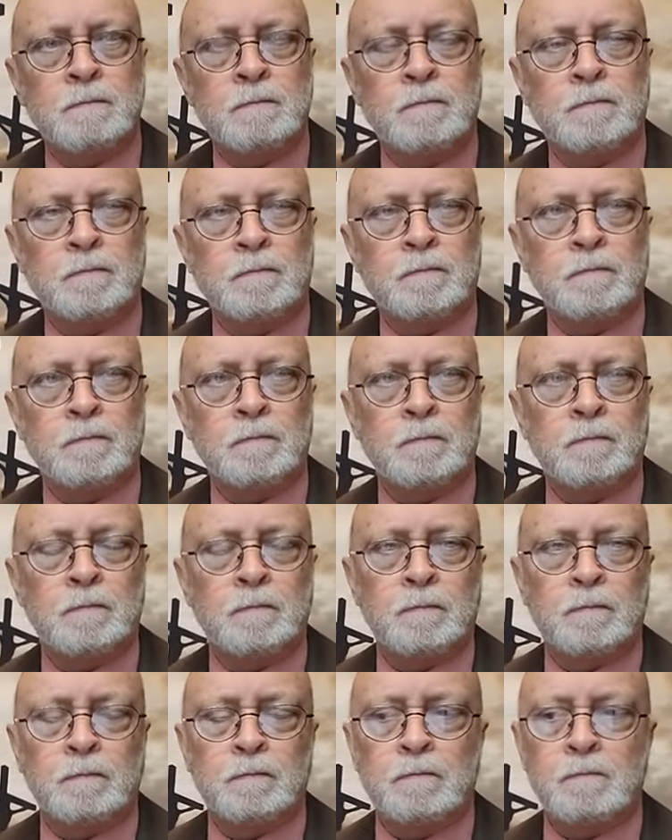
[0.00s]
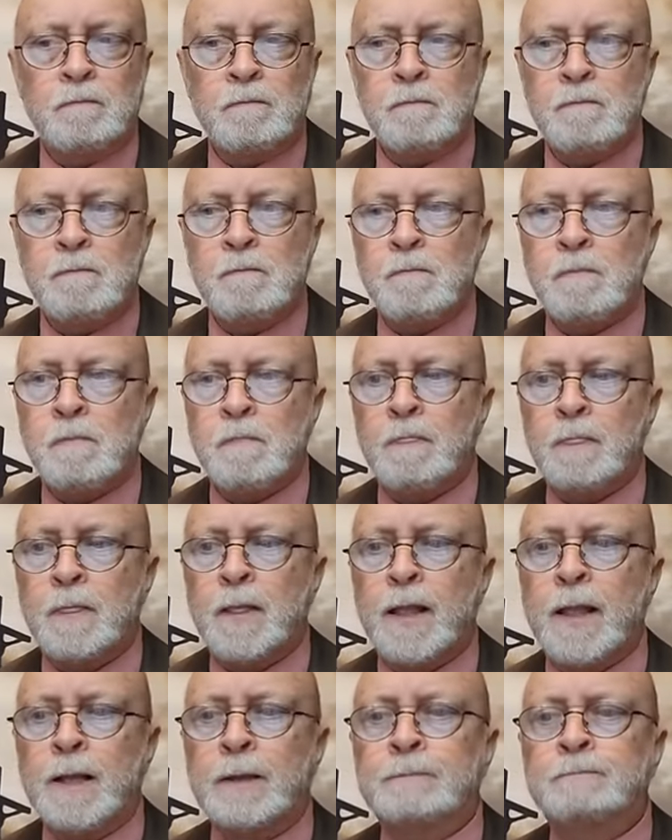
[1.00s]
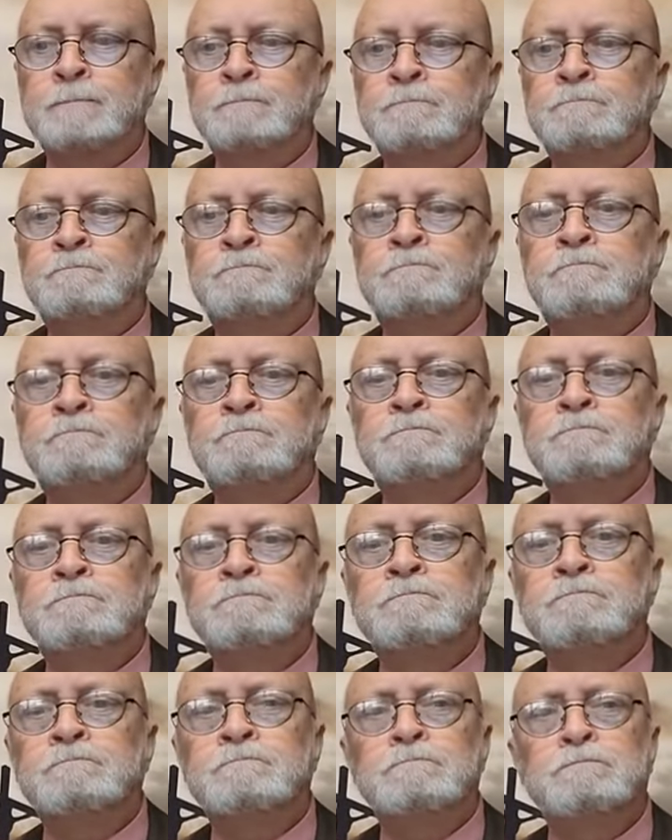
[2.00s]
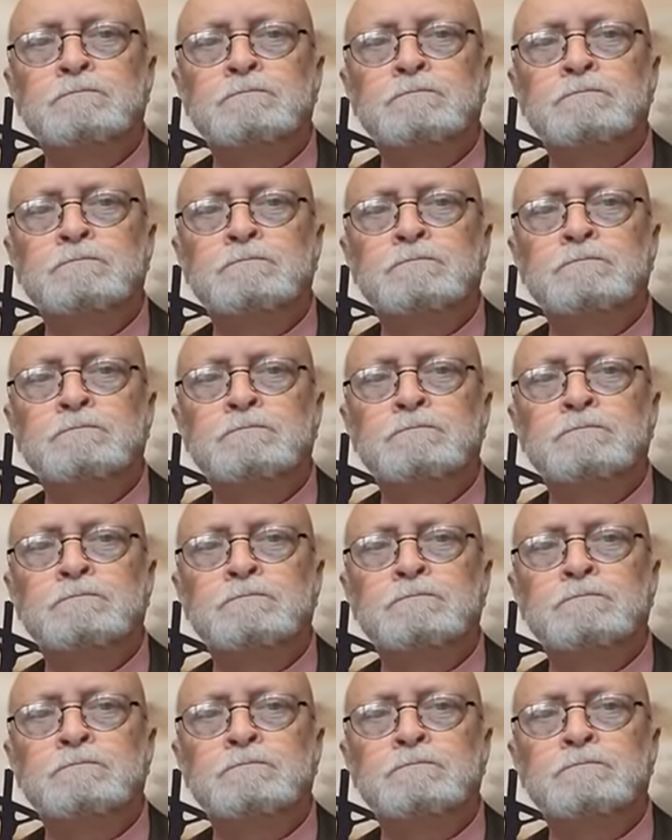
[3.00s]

(no one is talking)